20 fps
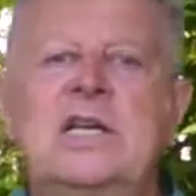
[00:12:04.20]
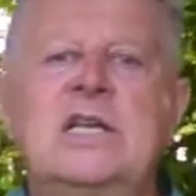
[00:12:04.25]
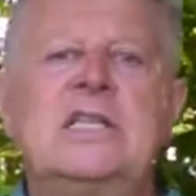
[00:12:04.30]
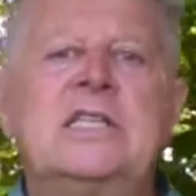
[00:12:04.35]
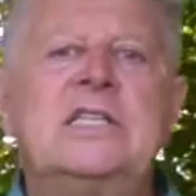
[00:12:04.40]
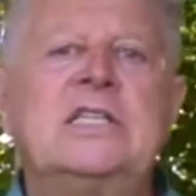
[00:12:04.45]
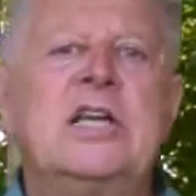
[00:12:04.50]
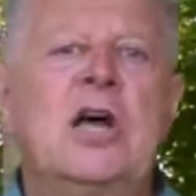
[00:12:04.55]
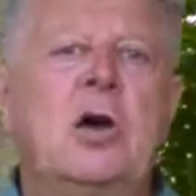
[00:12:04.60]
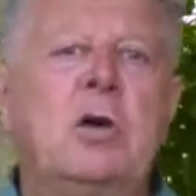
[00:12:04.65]

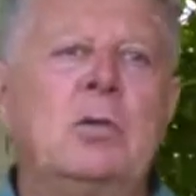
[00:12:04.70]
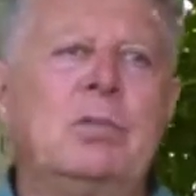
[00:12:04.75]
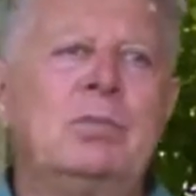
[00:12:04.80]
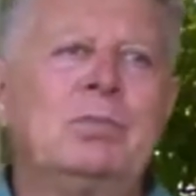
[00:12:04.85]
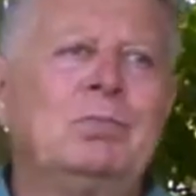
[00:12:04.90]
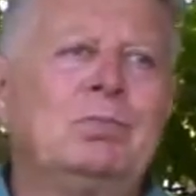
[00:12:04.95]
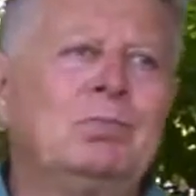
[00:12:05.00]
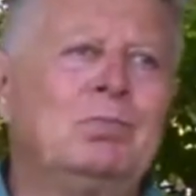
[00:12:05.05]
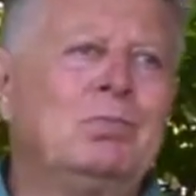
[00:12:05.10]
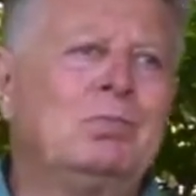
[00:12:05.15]
So
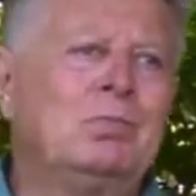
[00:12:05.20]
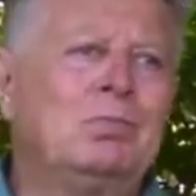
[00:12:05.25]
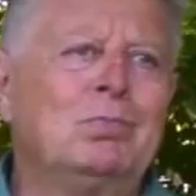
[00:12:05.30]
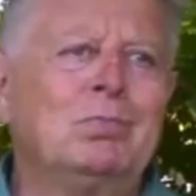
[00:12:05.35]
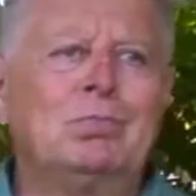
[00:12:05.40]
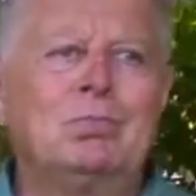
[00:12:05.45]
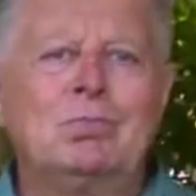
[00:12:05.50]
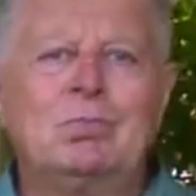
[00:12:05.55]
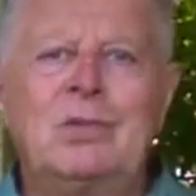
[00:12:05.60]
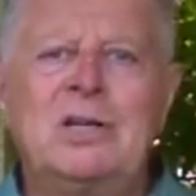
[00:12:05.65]

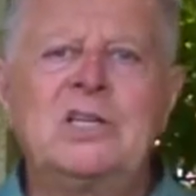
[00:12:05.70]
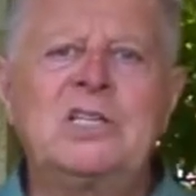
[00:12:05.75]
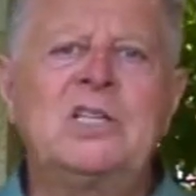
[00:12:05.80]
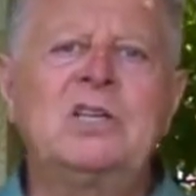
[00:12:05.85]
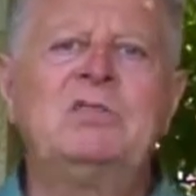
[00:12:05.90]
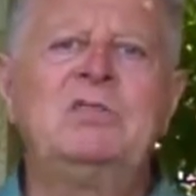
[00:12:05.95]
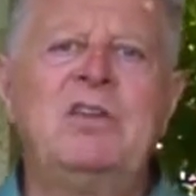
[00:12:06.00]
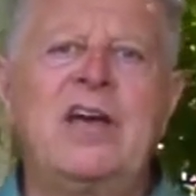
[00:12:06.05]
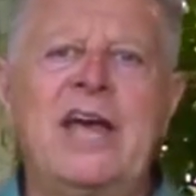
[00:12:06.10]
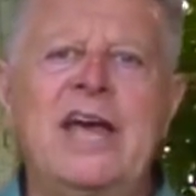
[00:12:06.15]
there's
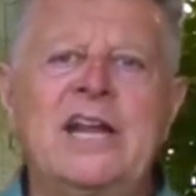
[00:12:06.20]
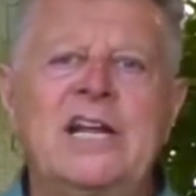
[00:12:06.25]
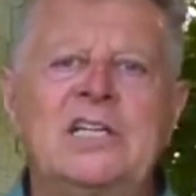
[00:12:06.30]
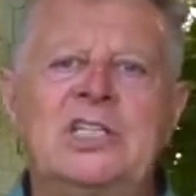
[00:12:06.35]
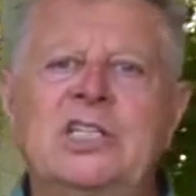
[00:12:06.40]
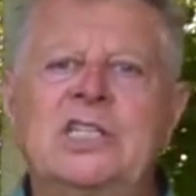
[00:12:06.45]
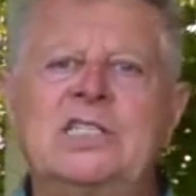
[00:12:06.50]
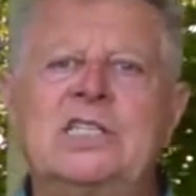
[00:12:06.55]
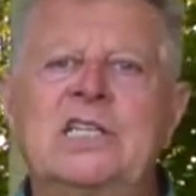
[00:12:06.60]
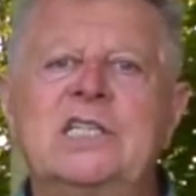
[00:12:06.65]

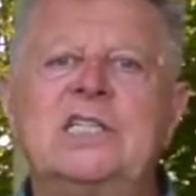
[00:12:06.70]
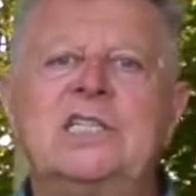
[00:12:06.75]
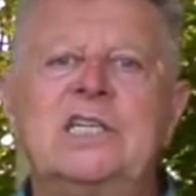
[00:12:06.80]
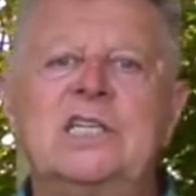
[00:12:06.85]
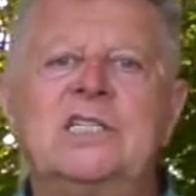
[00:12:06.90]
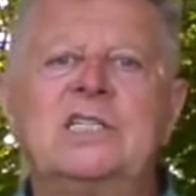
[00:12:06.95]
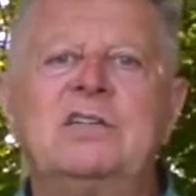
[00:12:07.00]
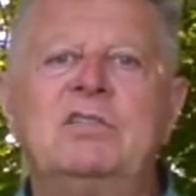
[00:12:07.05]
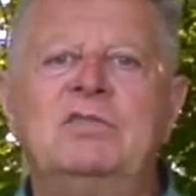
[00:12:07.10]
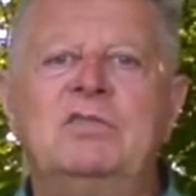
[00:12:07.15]
advantages and
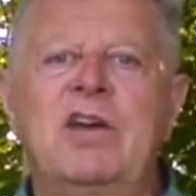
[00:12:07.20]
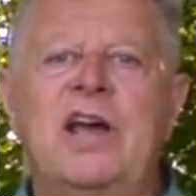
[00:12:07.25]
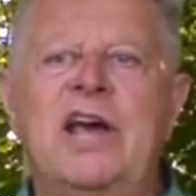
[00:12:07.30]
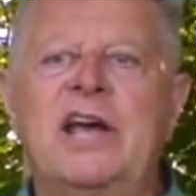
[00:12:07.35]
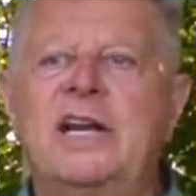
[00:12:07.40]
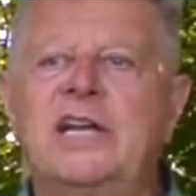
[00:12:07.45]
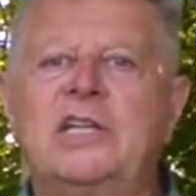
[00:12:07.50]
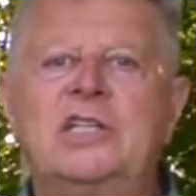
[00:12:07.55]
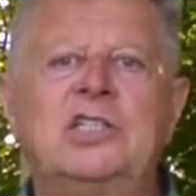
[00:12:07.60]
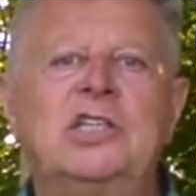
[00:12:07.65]

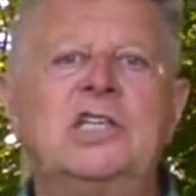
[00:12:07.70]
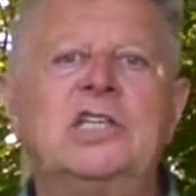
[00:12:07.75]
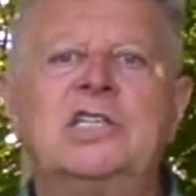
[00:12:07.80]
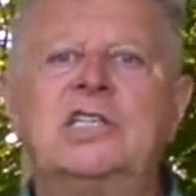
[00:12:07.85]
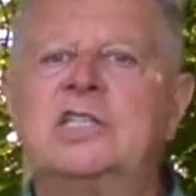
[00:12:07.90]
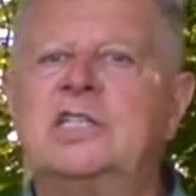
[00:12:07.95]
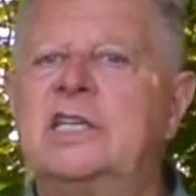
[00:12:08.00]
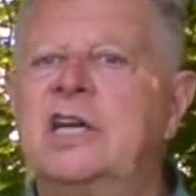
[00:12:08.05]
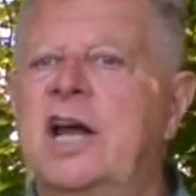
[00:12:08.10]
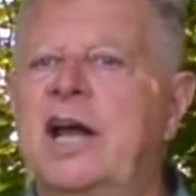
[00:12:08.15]

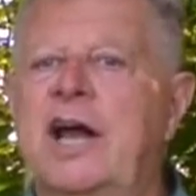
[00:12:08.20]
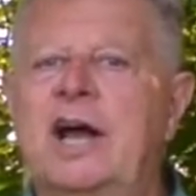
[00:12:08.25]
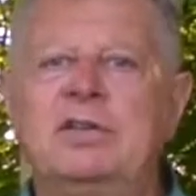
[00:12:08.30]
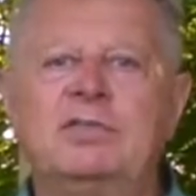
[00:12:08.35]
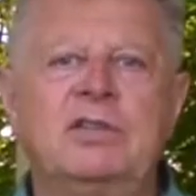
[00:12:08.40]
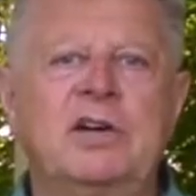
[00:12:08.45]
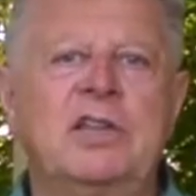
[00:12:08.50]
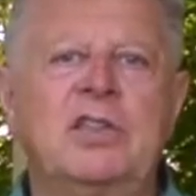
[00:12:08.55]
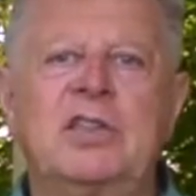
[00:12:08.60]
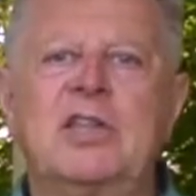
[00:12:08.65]
disadvantages to
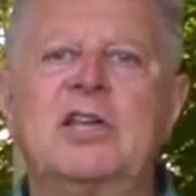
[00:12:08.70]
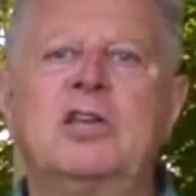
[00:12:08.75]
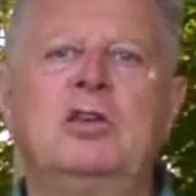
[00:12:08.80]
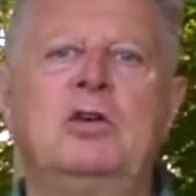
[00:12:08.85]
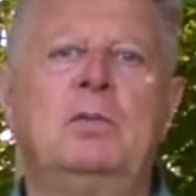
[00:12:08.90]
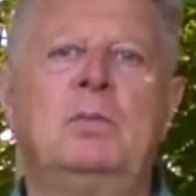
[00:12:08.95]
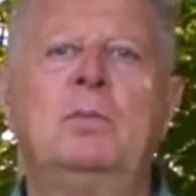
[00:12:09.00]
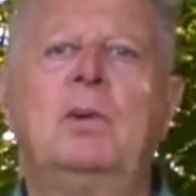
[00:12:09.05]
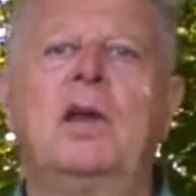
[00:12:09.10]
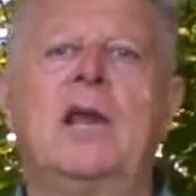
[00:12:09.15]
everything
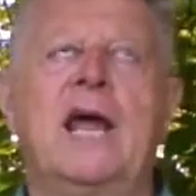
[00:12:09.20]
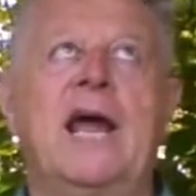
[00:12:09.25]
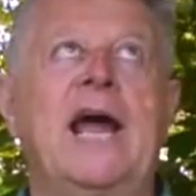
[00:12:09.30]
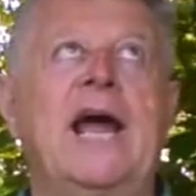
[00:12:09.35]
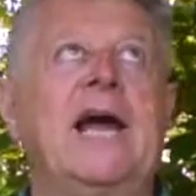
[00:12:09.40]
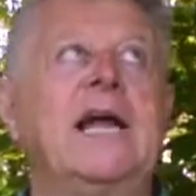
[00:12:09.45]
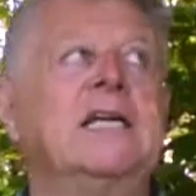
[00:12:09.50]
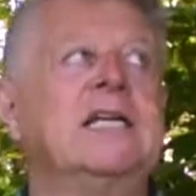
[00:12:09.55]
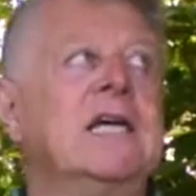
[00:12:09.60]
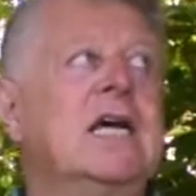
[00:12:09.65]
you
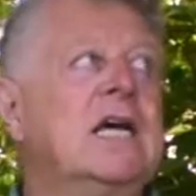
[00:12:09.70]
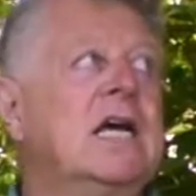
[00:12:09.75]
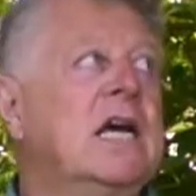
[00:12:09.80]
plant.